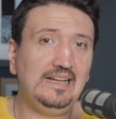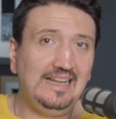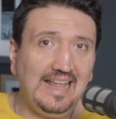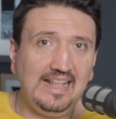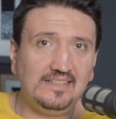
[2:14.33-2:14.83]

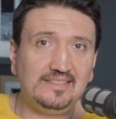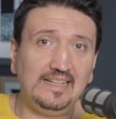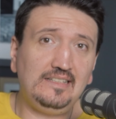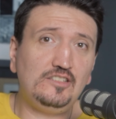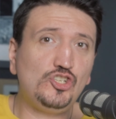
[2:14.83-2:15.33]
lens
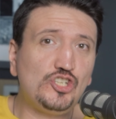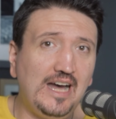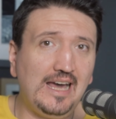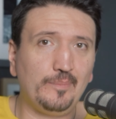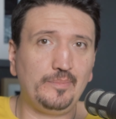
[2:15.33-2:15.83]
that it's
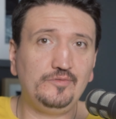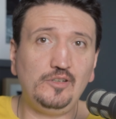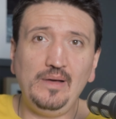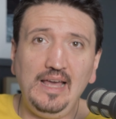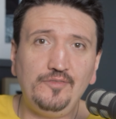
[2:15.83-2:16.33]
sharp
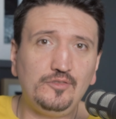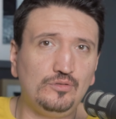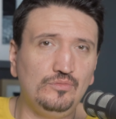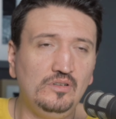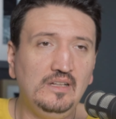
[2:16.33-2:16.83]
from
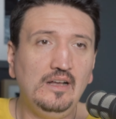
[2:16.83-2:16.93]
f2